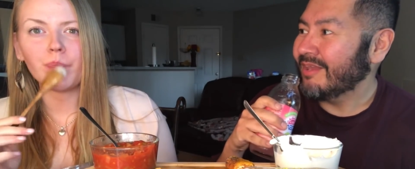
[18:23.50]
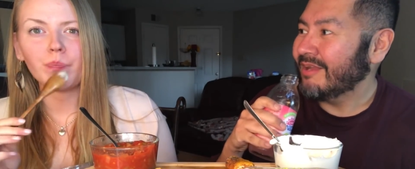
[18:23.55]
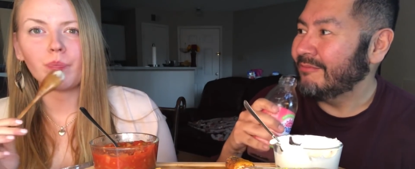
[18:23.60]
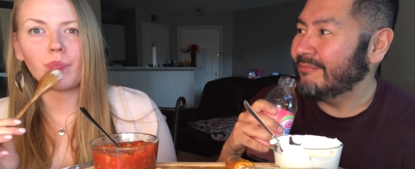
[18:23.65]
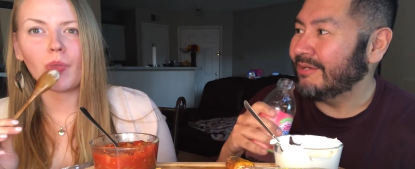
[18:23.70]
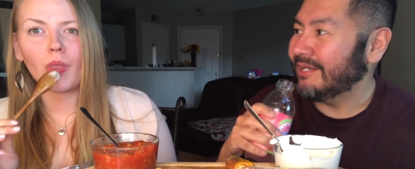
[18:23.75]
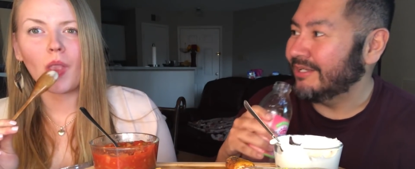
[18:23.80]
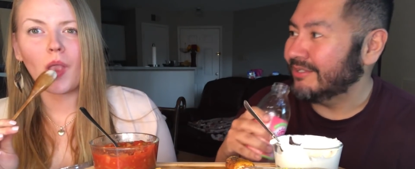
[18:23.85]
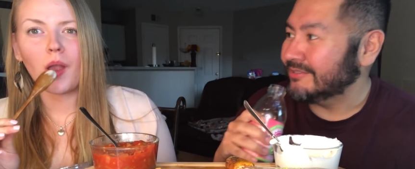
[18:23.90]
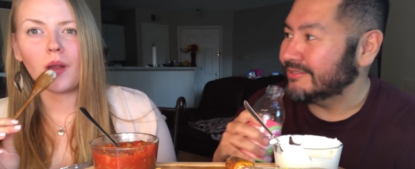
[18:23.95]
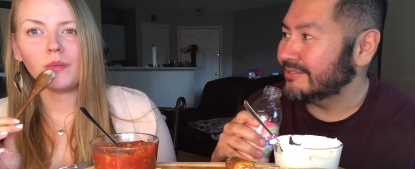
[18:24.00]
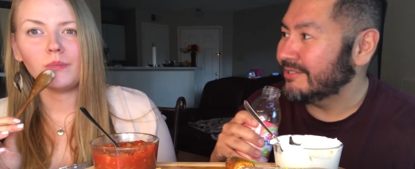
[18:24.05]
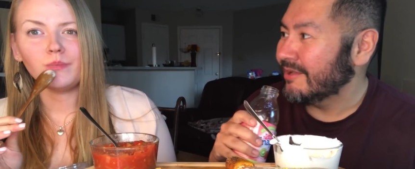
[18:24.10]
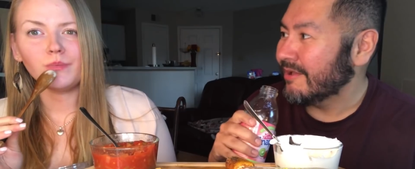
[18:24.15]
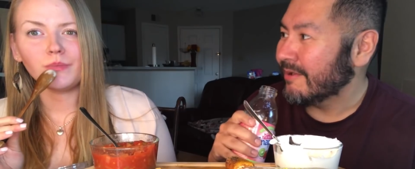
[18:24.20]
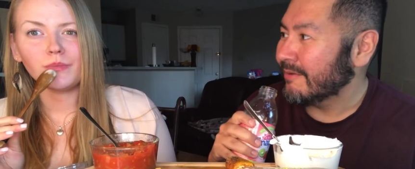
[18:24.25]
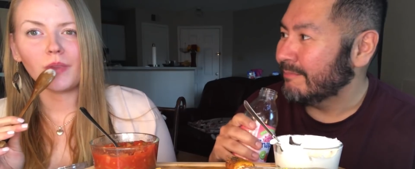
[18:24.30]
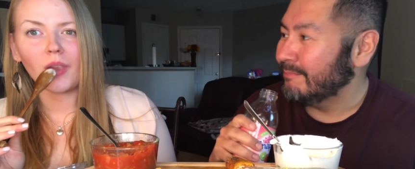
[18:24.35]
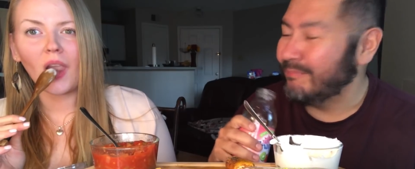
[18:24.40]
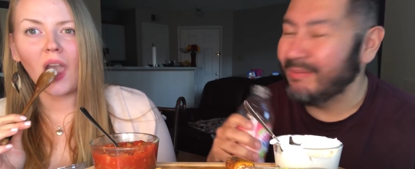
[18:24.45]
Speaker 1: What else?
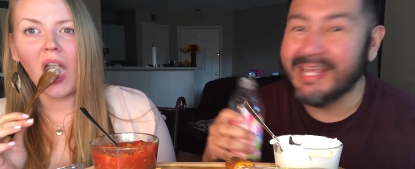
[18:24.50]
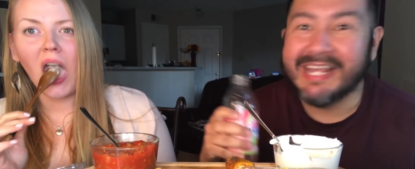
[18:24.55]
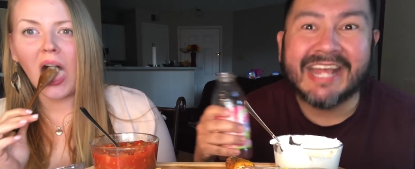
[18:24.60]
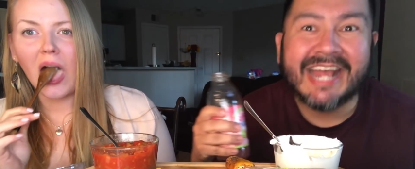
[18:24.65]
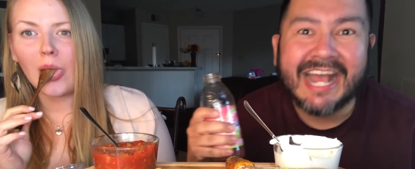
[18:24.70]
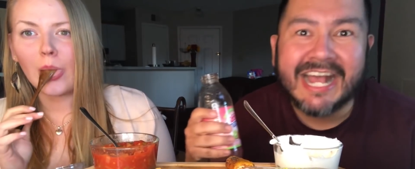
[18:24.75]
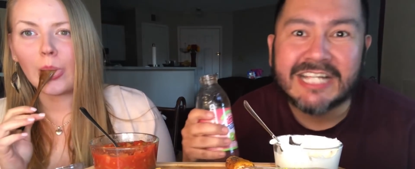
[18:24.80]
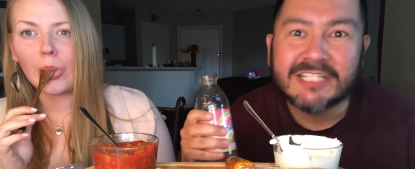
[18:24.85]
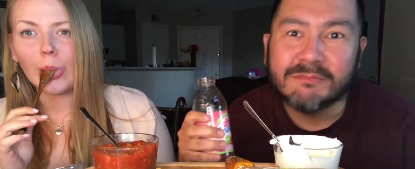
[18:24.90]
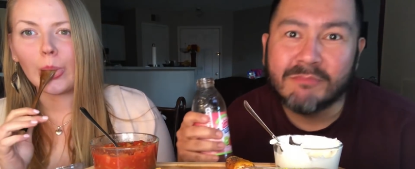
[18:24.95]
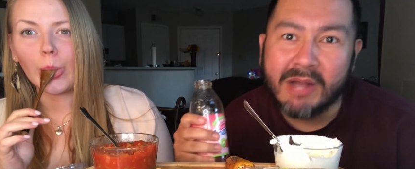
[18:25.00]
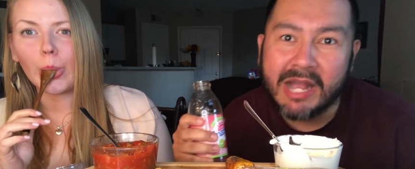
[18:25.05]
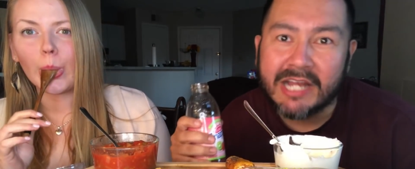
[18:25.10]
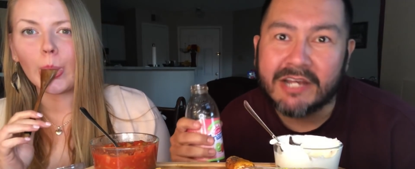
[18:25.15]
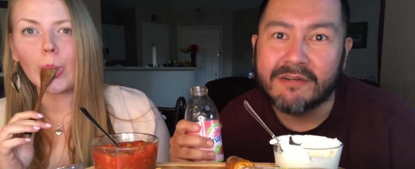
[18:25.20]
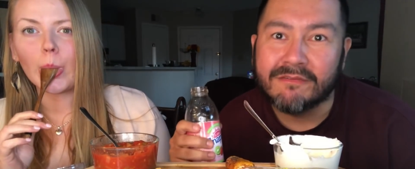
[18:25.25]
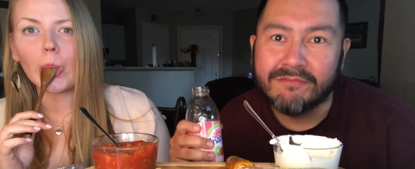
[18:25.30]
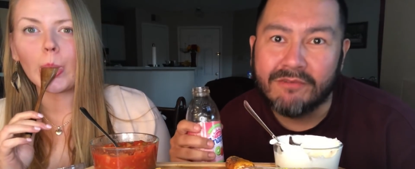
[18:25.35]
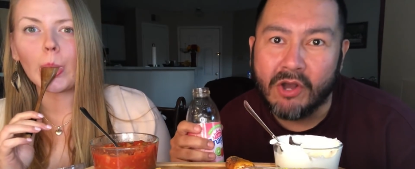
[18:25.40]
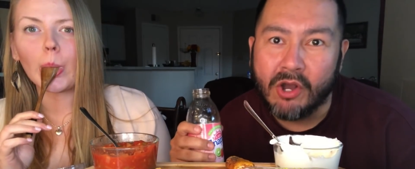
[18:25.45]
Big ass
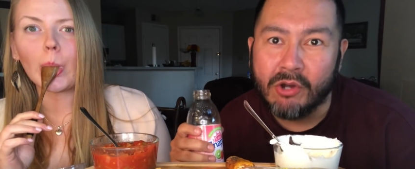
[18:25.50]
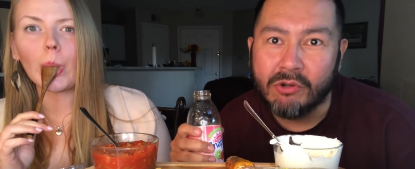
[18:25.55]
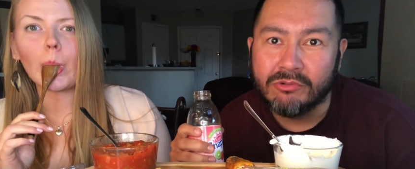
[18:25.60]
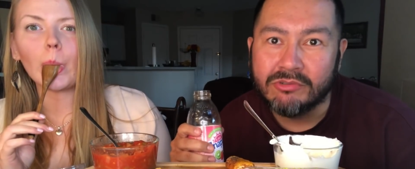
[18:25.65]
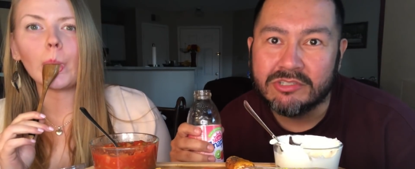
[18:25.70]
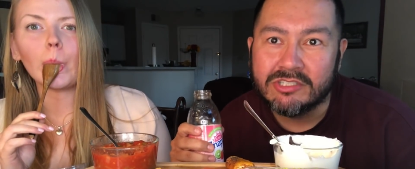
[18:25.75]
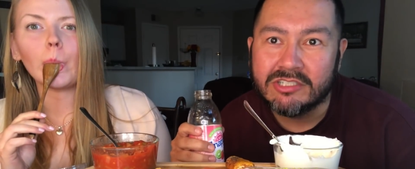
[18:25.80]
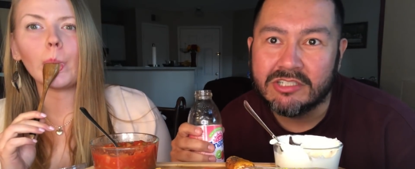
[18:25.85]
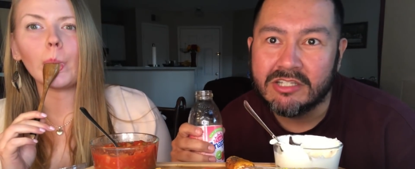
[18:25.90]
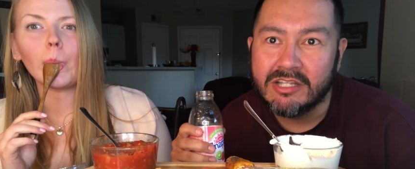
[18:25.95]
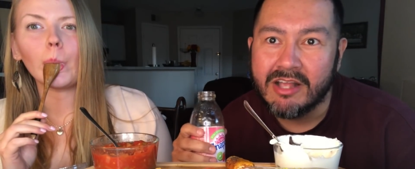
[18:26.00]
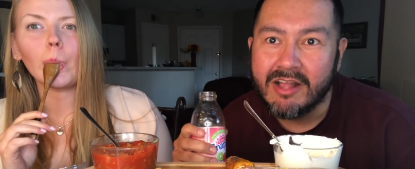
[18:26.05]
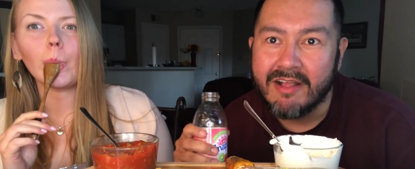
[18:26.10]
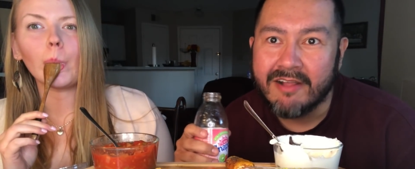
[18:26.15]
microphones,